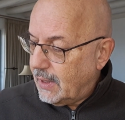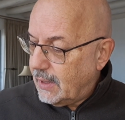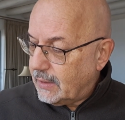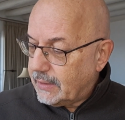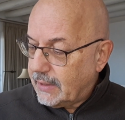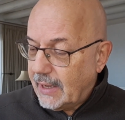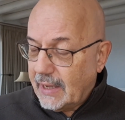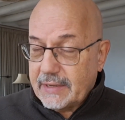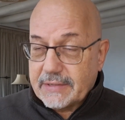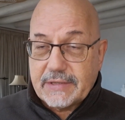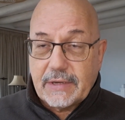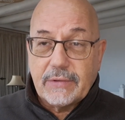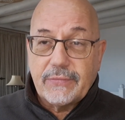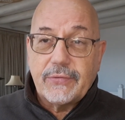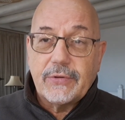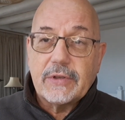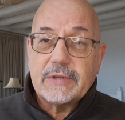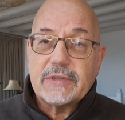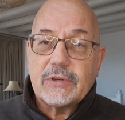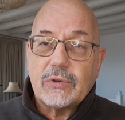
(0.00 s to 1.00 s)
Okay, so the
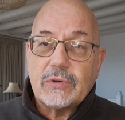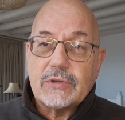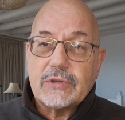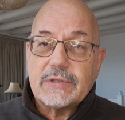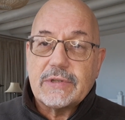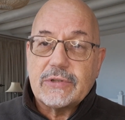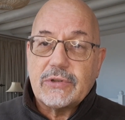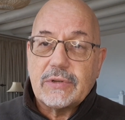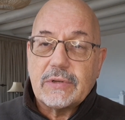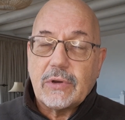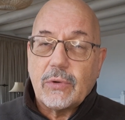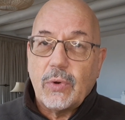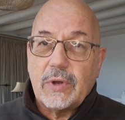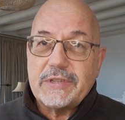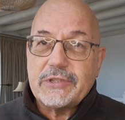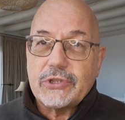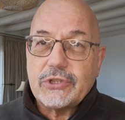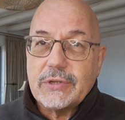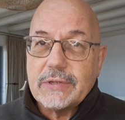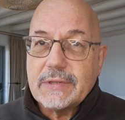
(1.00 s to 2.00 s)
first
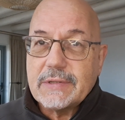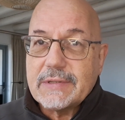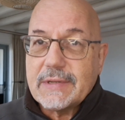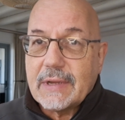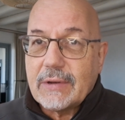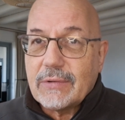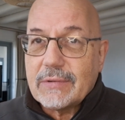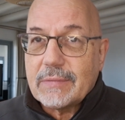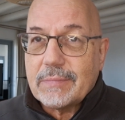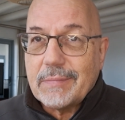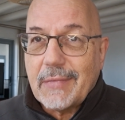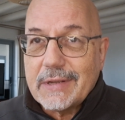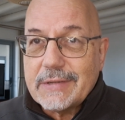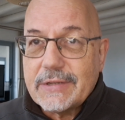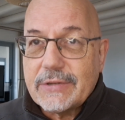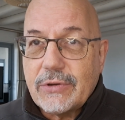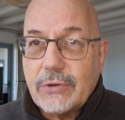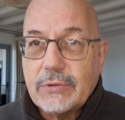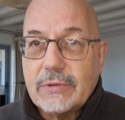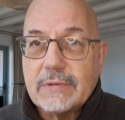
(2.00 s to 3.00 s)
questions that my
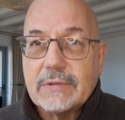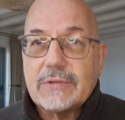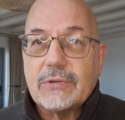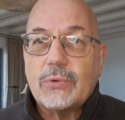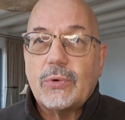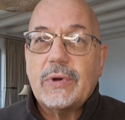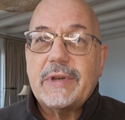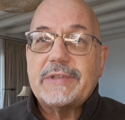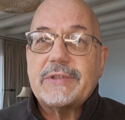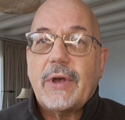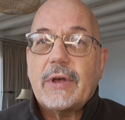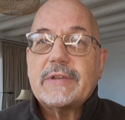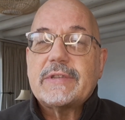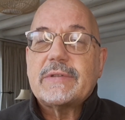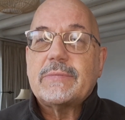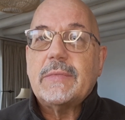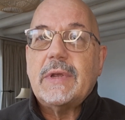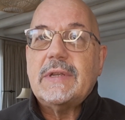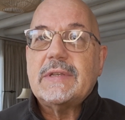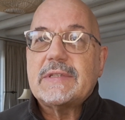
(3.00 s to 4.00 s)
students always
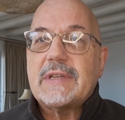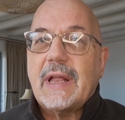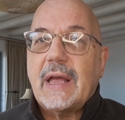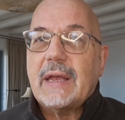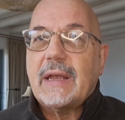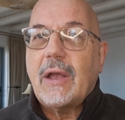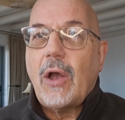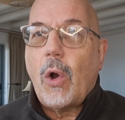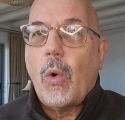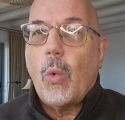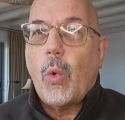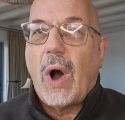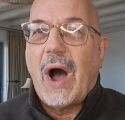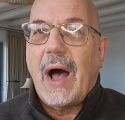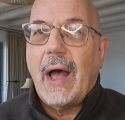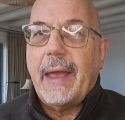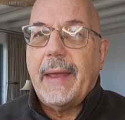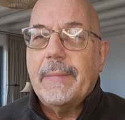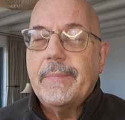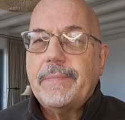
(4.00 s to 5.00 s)
ask me is like,
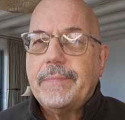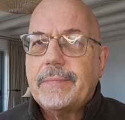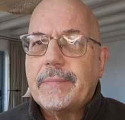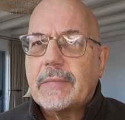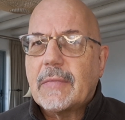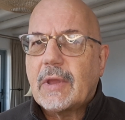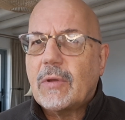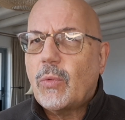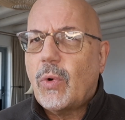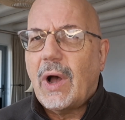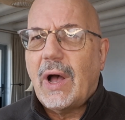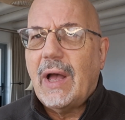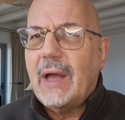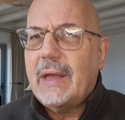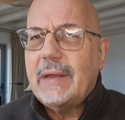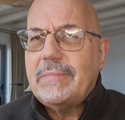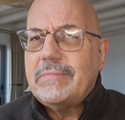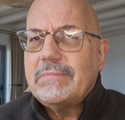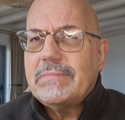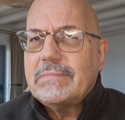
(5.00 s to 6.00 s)
why?
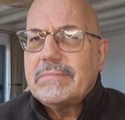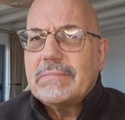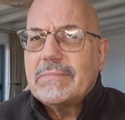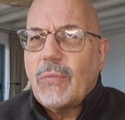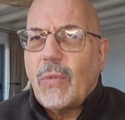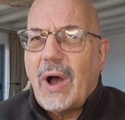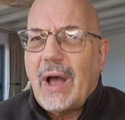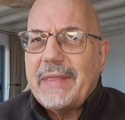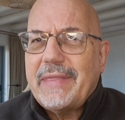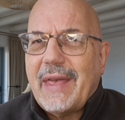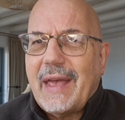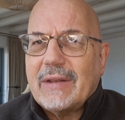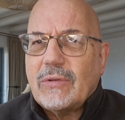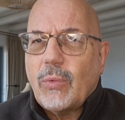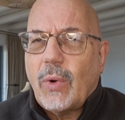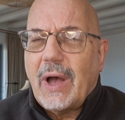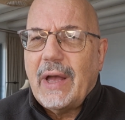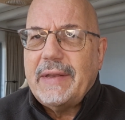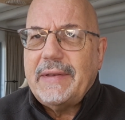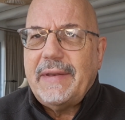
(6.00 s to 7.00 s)
Why that?
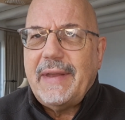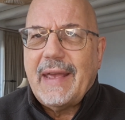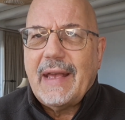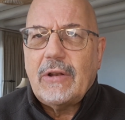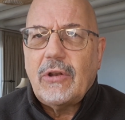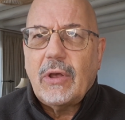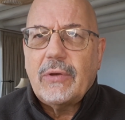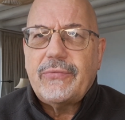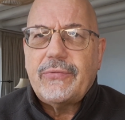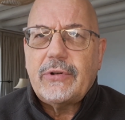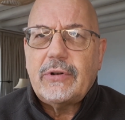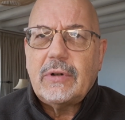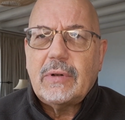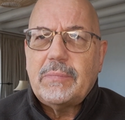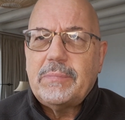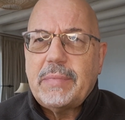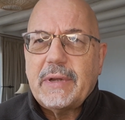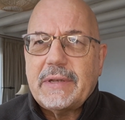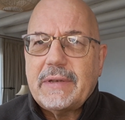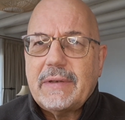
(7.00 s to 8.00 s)
Why der Löffel
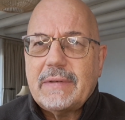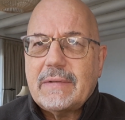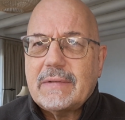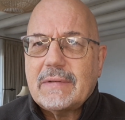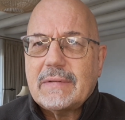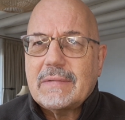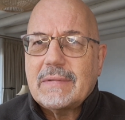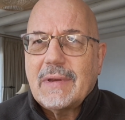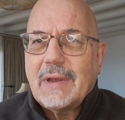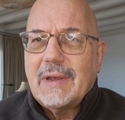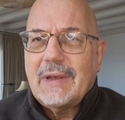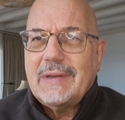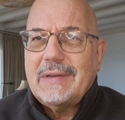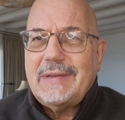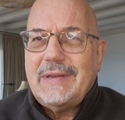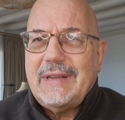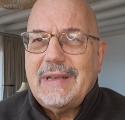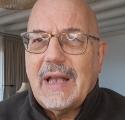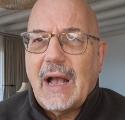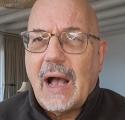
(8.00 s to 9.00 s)
but
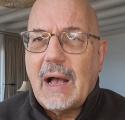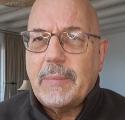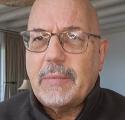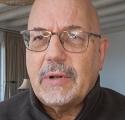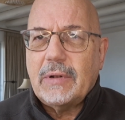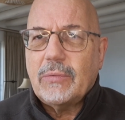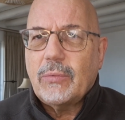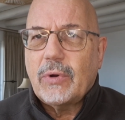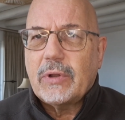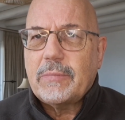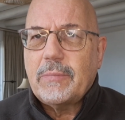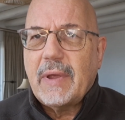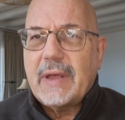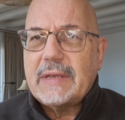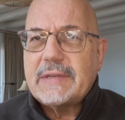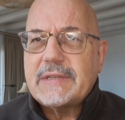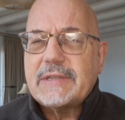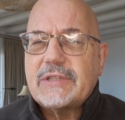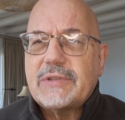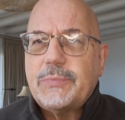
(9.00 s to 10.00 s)
die Gabel? What
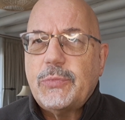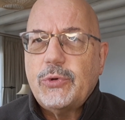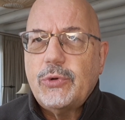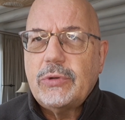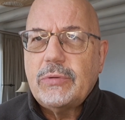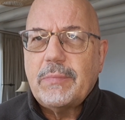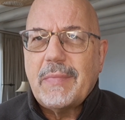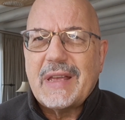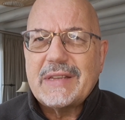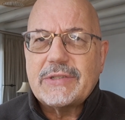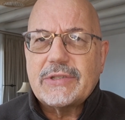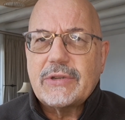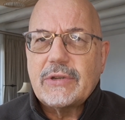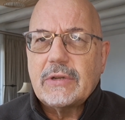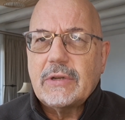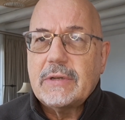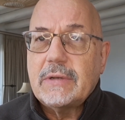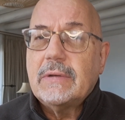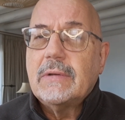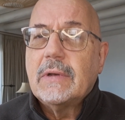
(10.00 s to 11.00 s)
makes a spoon
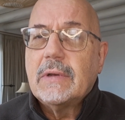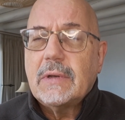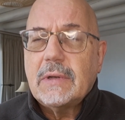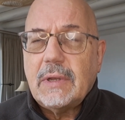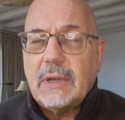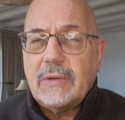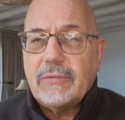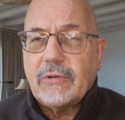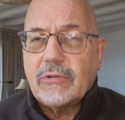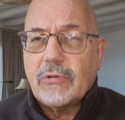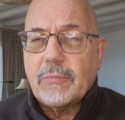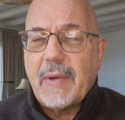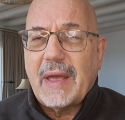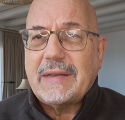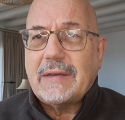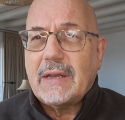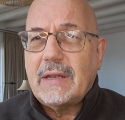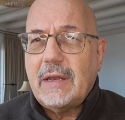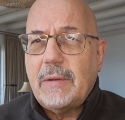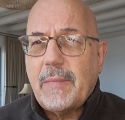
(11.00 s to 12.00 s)
masculine, even
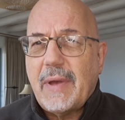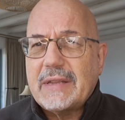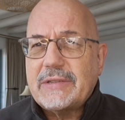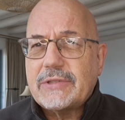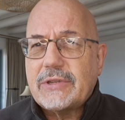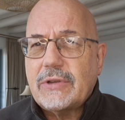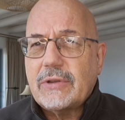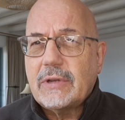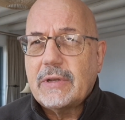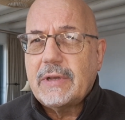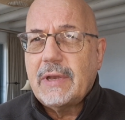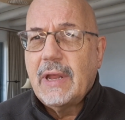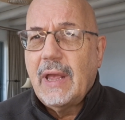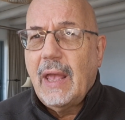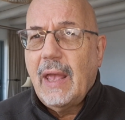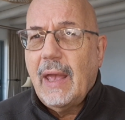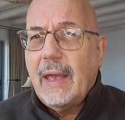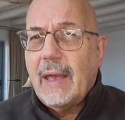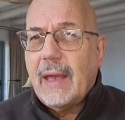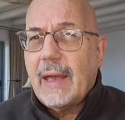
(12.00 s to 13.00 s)
grammatically masculine,
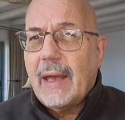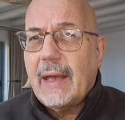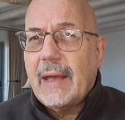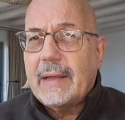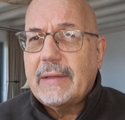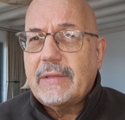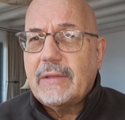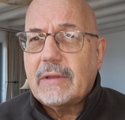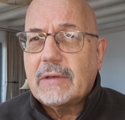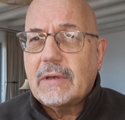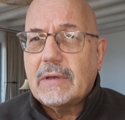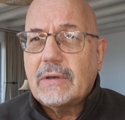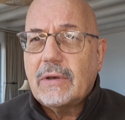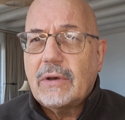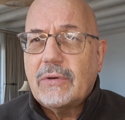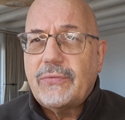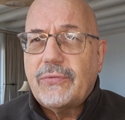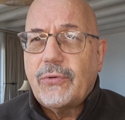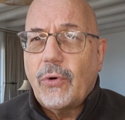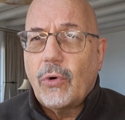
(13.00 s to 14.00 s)
and the
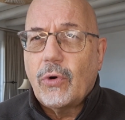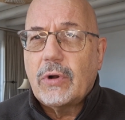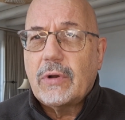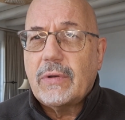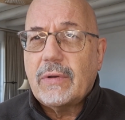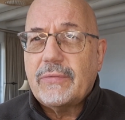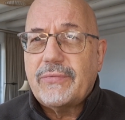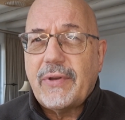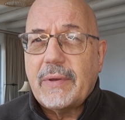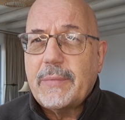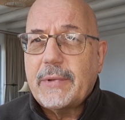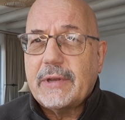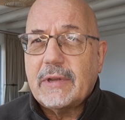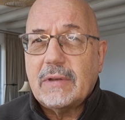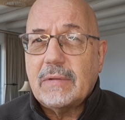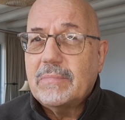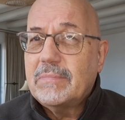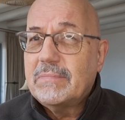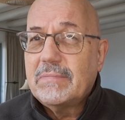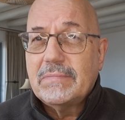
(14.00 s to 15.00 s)
fork feminine?